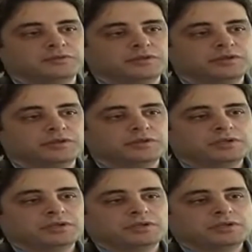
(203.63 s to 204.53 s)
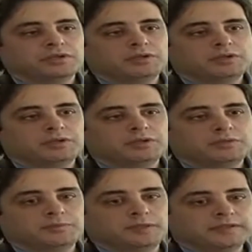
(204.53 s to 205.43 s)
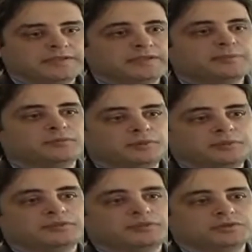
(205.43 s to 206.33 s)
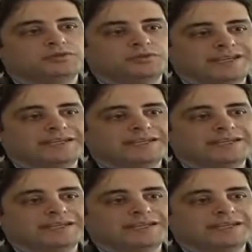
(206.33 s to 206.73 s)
One, because I am doing a surgery,